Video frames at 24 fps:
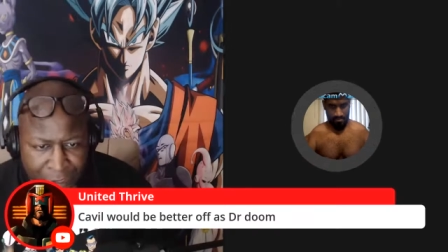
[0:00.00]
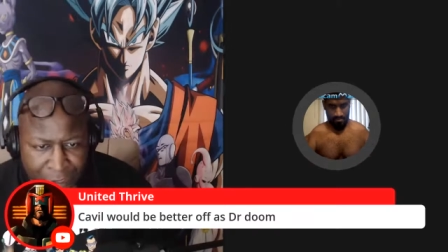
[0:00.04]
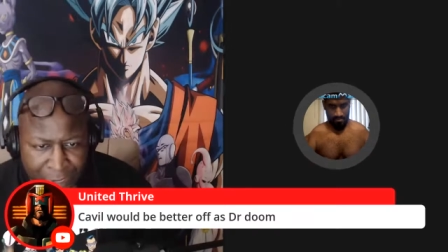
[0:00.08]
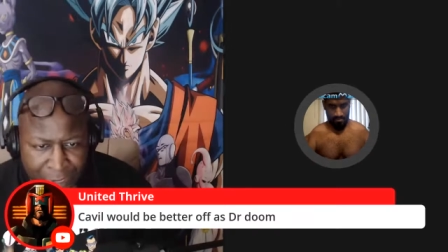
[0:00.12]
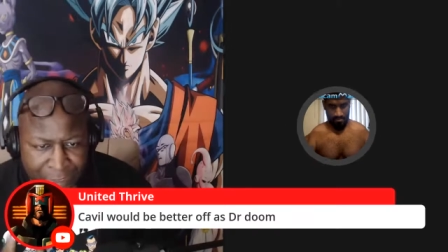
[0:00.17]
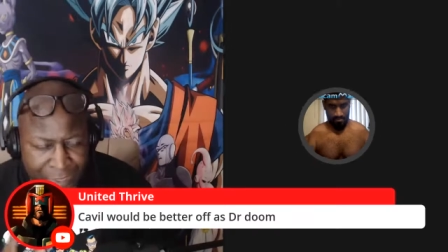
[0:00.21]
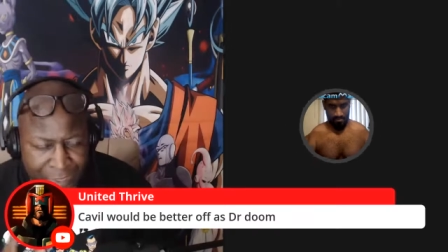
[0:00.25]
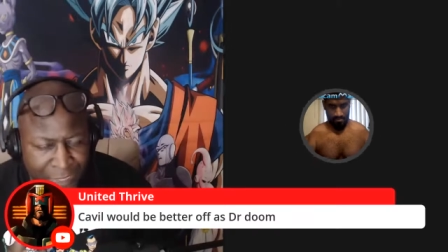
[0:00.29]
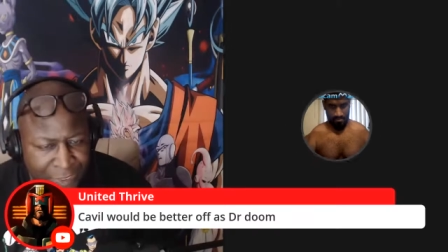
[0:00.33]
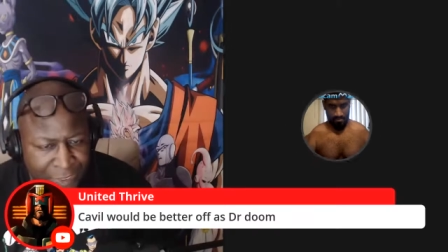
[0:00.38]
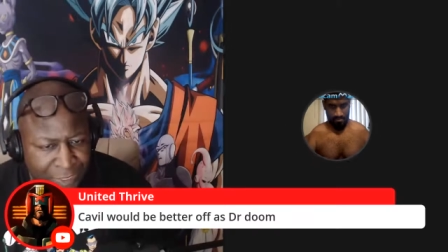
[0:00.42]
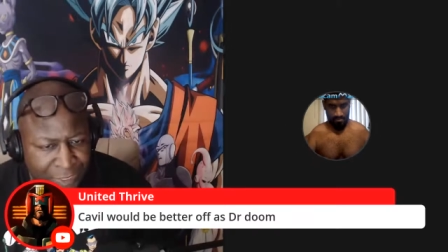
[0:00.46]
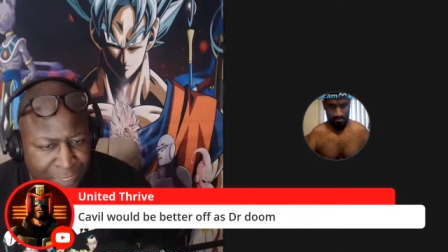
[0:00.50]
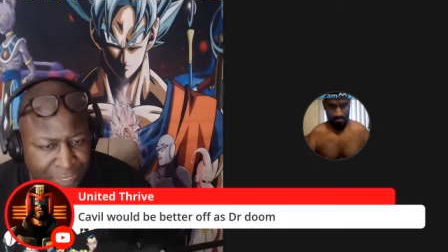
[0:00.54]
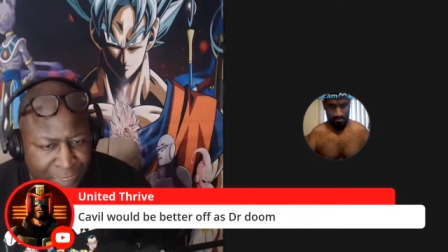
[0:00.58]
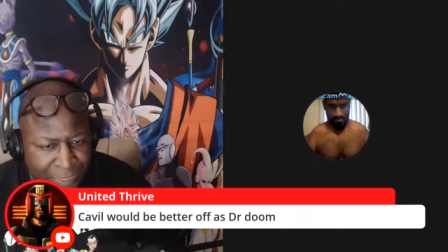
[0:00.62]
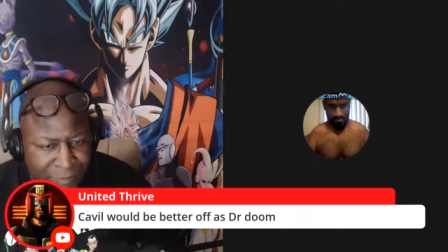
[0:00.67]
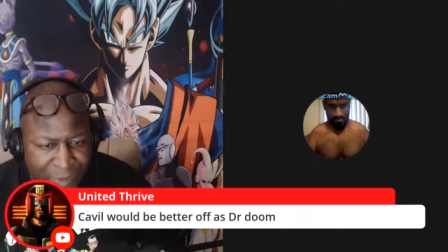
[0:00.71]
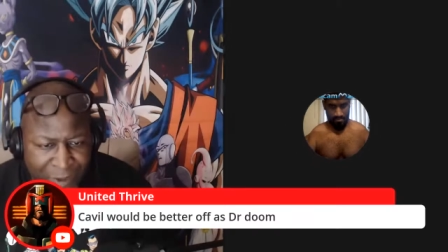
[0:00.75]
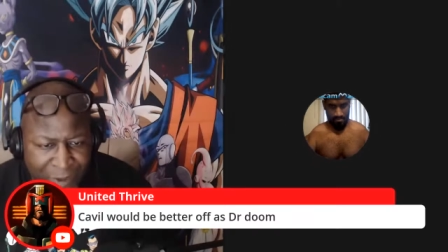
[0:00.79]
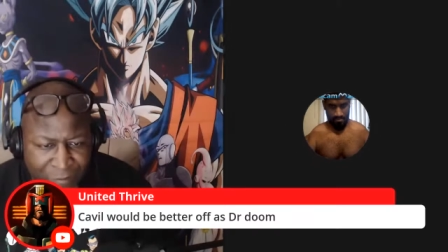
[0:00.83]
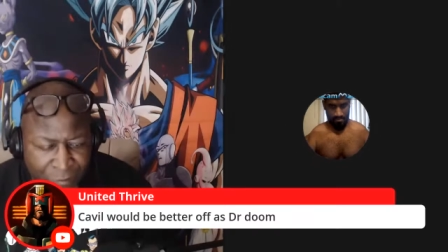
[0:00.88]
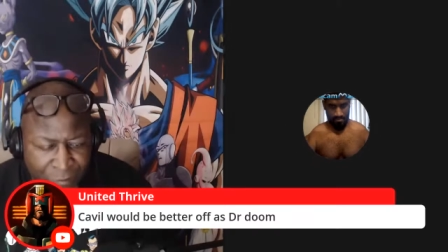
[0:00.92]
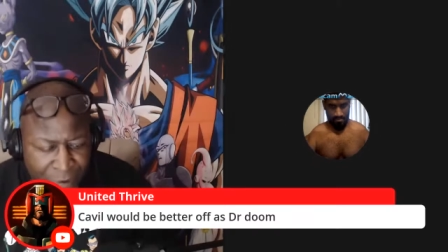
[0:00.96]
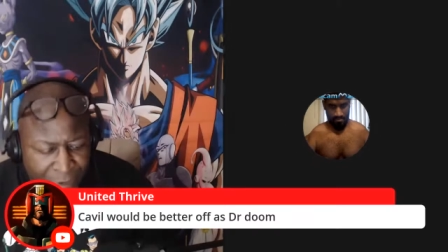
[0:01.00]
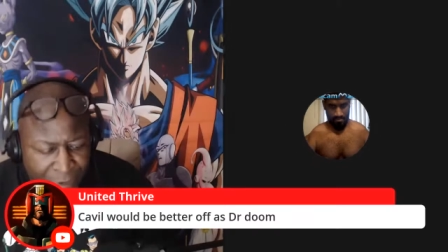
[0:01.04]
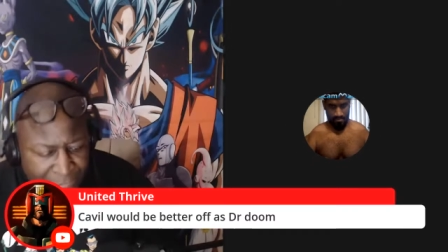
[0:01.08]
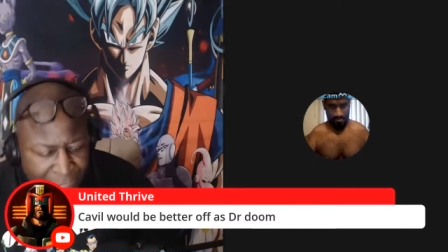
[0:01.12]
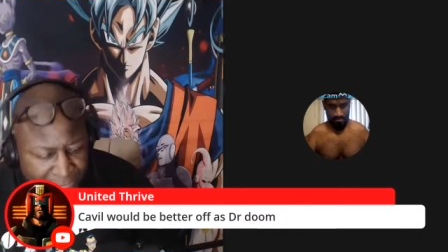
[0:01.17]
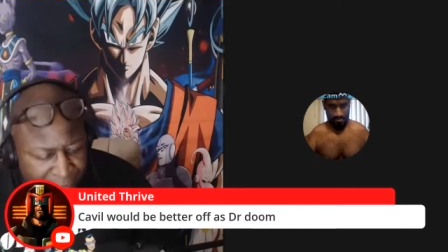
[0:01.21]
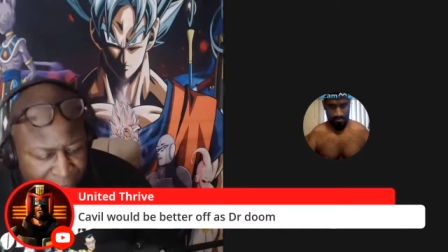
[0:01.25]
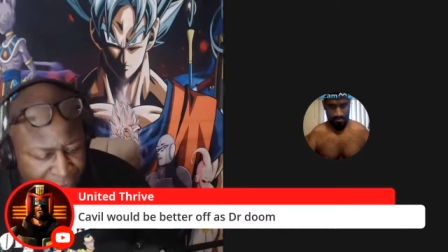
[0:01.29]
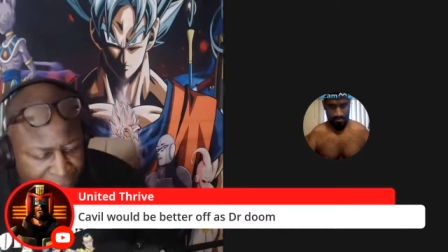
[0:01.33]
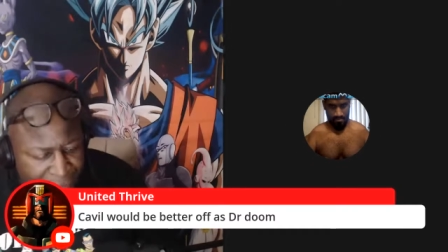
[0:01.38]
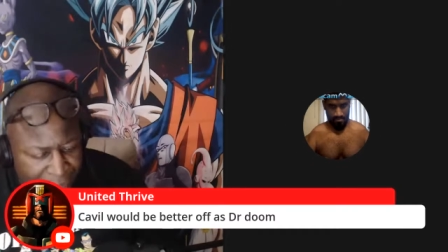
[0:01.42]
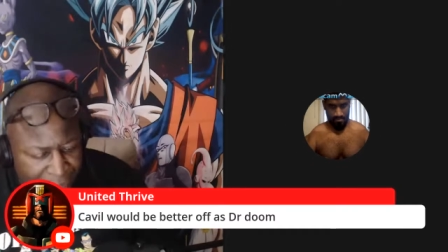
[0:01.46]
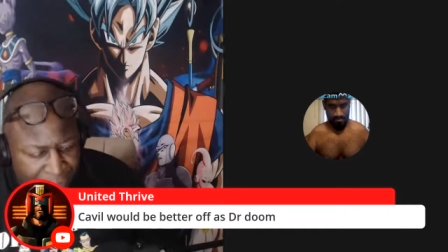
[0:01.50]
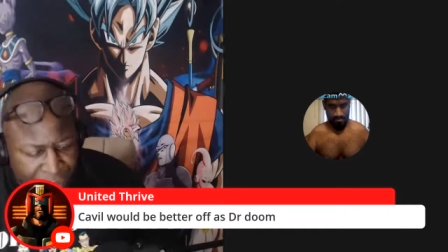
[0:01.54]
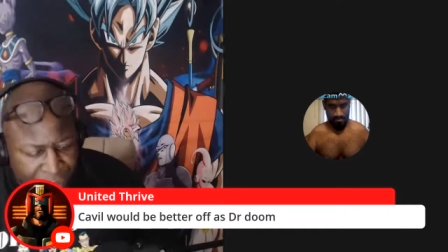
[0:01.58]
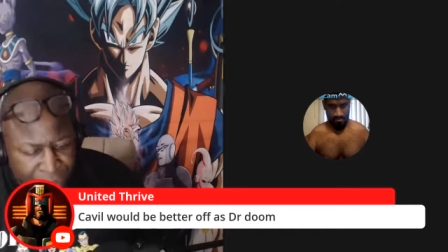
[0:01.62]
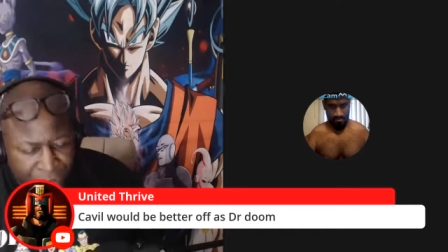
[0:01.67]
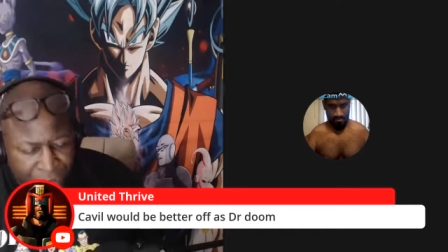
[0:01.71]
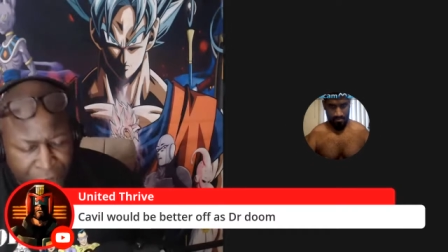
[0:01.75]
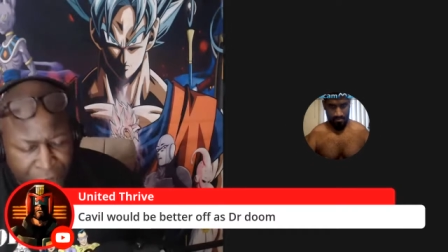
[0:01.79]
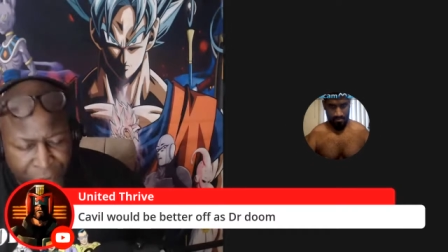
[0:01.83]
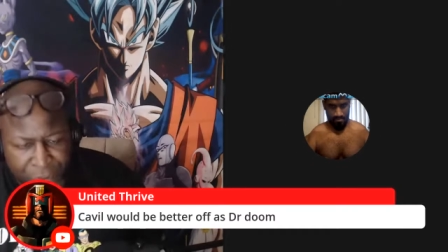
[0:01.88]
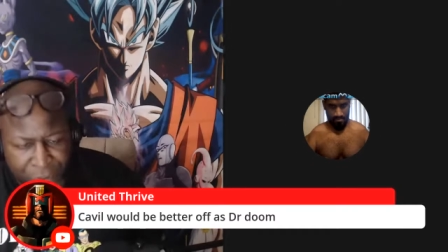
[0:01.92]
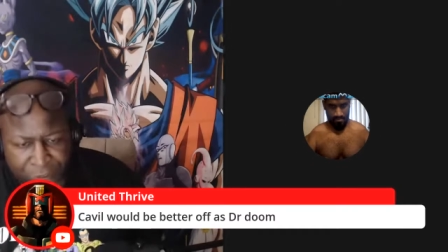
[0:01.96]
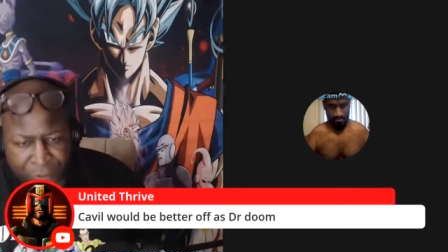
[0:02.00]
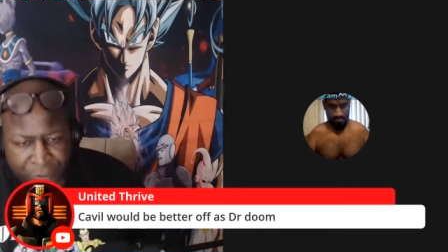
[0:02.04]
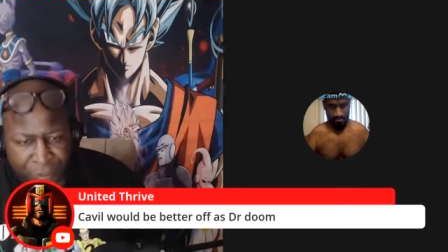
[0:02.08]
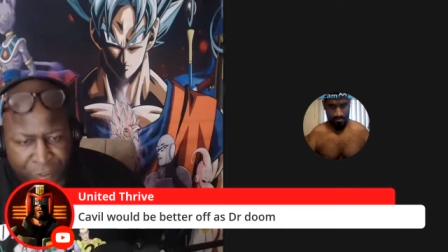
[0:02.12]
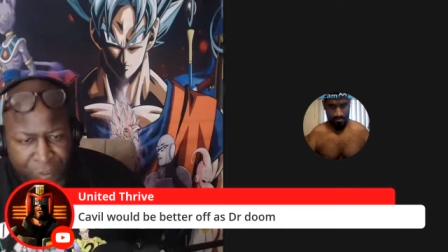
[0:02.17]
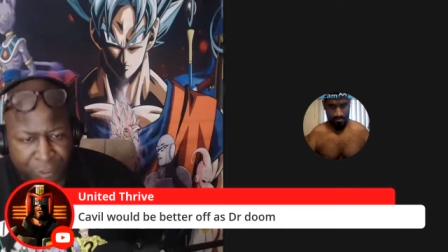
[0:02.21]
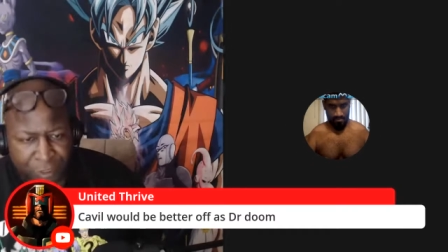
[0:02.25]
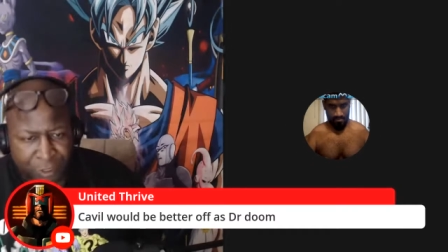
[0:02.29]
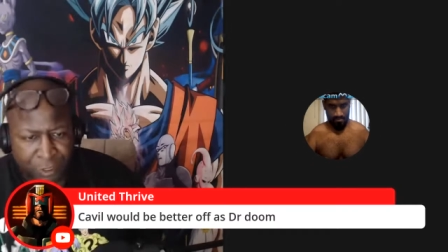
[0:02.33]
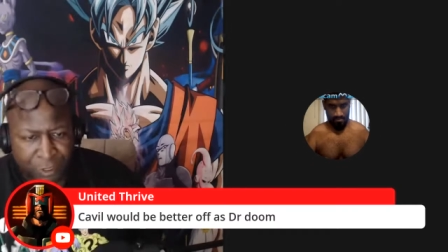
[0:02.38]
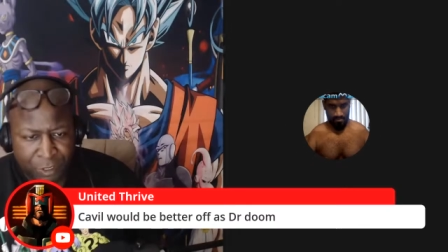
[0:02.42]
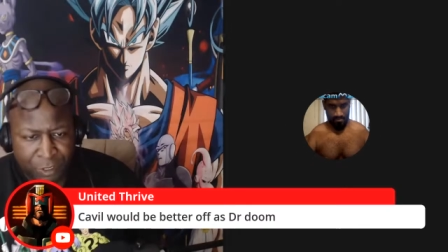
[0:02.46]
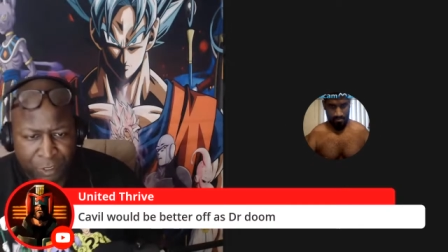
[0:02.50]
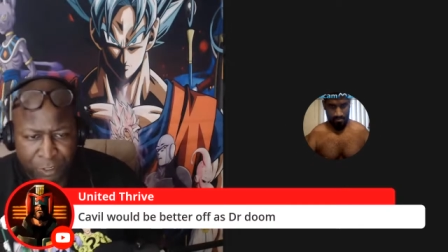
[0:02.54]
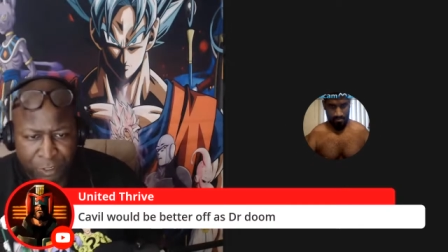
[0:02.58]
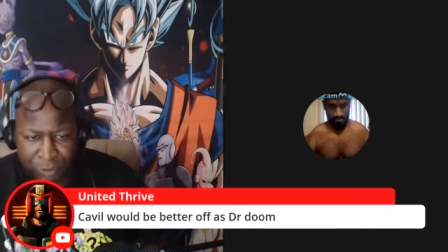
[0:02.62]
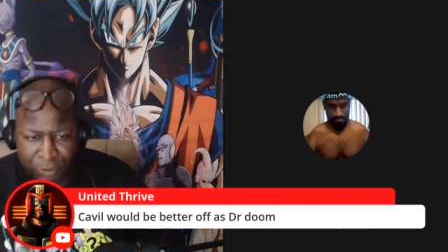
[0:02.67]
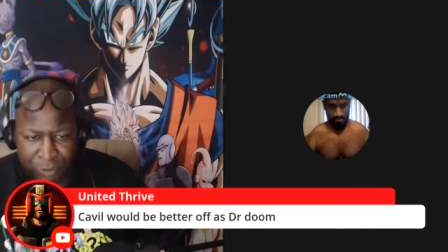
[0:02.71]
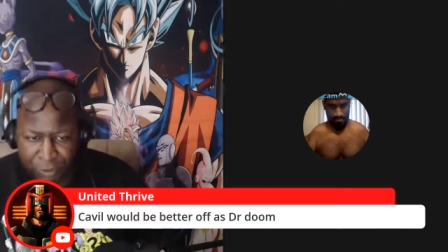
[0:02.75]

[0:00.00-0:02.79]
I think James McAvoy got to be in his 30s. So